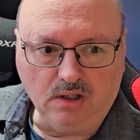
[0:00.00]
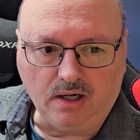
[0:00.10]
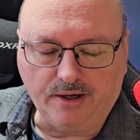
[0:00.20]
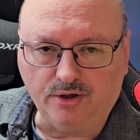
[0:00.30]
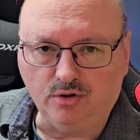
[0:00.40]

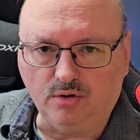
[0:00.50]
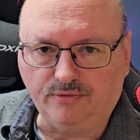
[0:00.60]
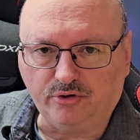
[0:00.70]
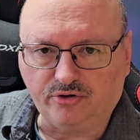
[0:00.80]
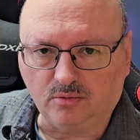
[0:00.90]
I don't know if
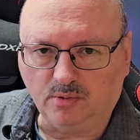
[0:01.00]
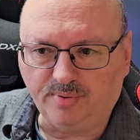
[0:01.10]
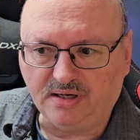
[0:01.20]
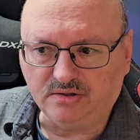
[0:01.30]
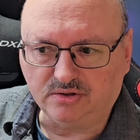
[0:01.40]
the thermal
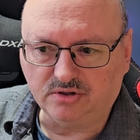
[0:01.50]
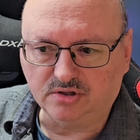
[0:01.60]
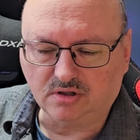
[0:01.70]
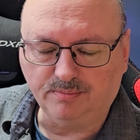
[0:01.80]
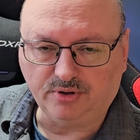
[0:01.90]
paste is
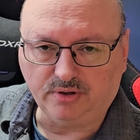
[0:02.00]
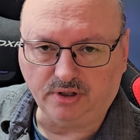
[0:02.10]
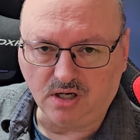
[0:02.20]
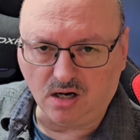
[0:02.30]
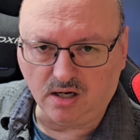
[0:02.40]
just completely
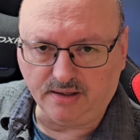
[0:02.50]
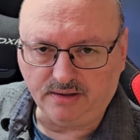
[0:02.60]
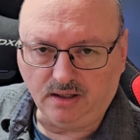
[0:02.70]
gone.